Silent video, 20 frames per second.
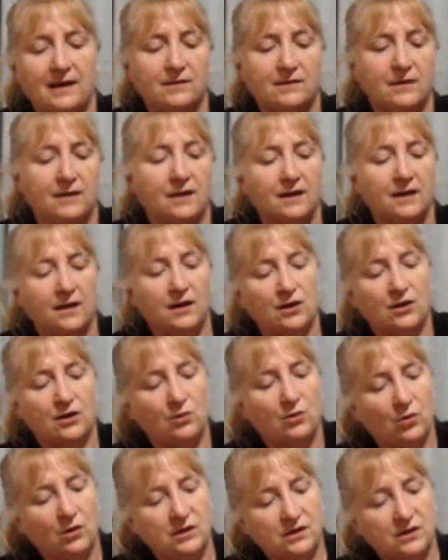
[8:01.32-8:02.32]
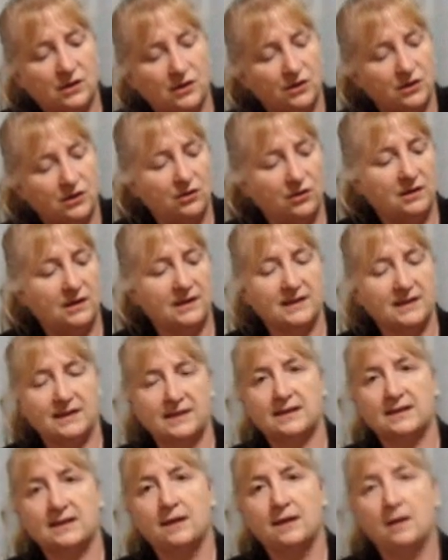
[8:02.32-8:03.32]
out. You want to do
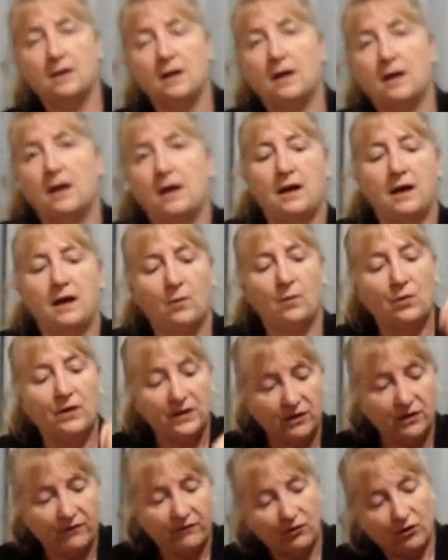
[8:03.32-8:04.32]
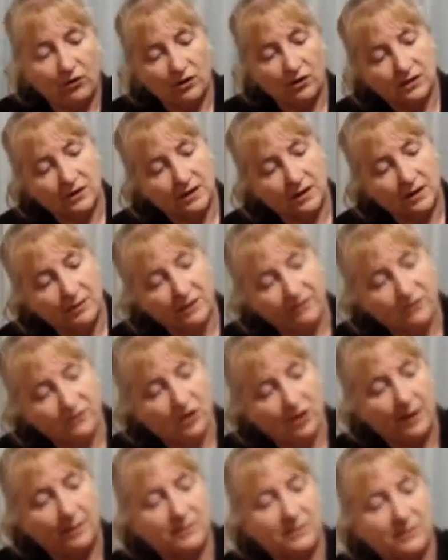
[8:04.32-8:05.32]
this uh, when you've got a bit of
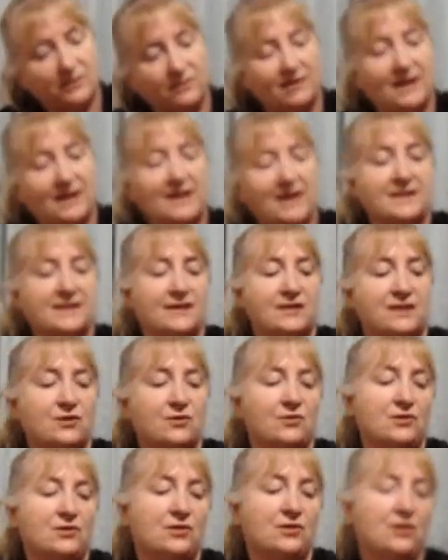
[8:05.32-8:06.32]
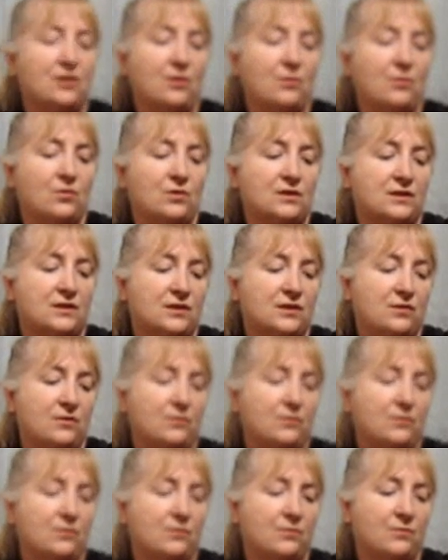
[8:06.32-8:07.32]
time to relax and do it, you don't want
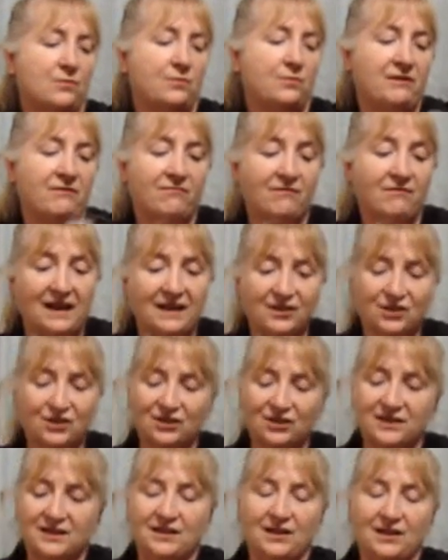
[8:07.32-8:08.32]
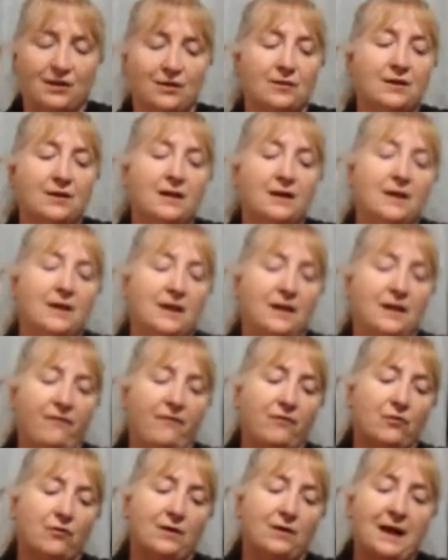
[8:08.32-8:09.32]
to be rushed. So
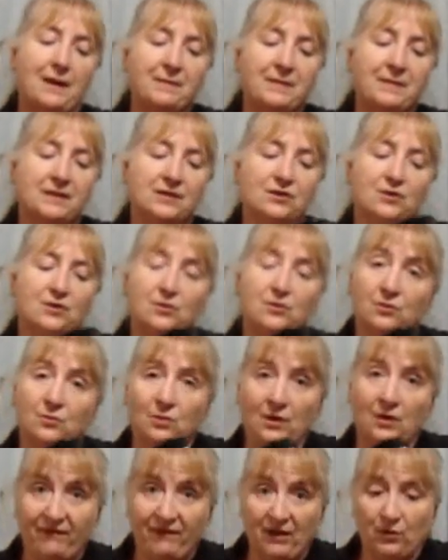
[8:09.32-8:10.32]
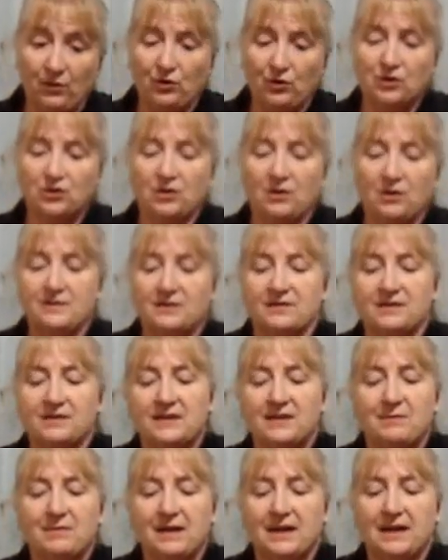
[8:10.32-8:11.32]
if you're coming to one of our workshops or
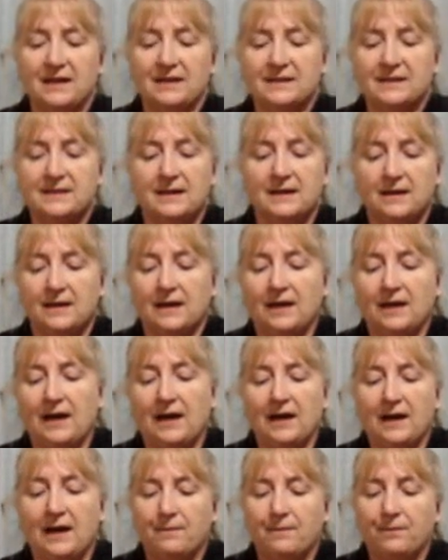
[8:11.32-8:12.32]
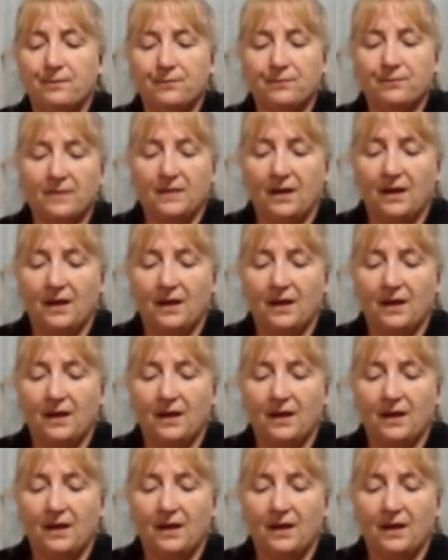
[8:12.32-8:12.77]
seminars, um,